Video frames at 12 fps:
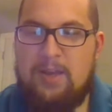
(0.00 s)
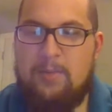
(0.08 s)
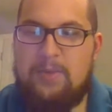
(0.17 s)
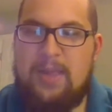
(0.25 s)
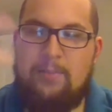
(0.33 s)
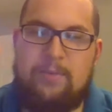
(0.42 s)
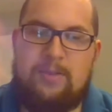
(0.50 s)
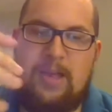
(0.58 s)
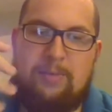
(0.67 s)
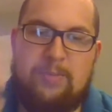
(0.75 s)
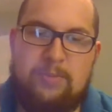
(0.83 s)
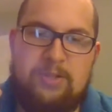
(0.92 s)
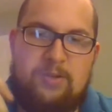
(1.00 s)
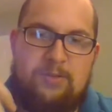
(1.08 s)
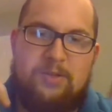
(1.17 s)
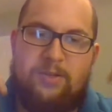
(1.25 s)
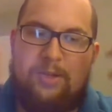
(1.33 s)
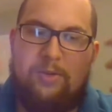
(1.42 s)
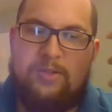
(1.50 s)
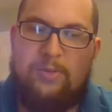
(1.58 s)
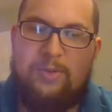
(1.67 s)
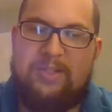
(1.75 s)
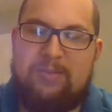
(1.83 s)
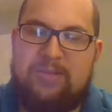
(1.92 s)
But that would so it
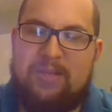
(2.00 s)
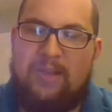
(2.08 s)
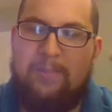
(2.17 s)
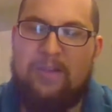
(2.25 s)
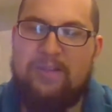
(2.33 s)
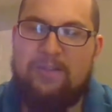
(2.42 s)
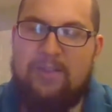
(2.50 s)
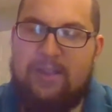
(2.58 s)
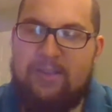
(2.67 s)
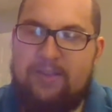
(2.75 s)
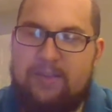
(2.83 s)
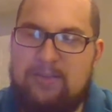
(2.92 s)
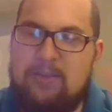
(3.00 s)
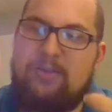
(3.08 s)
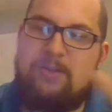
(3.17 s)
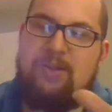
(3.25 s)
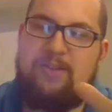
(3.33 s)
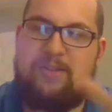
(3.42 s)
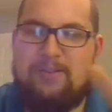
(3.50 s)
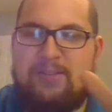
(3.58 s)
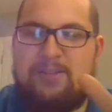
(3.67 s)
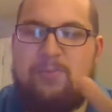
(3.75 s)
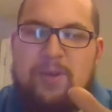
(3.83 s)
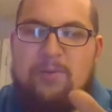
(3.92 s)
seems that there is
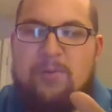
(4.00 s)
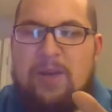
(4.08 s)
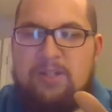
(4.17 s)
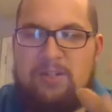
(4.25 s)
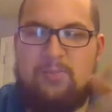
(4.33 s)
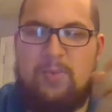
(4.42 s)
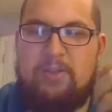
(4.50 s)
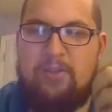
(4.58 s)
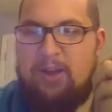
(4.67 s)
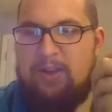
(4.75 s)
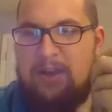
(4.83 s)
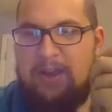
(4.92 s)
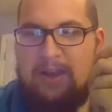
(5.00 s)
this weird question, is whether or not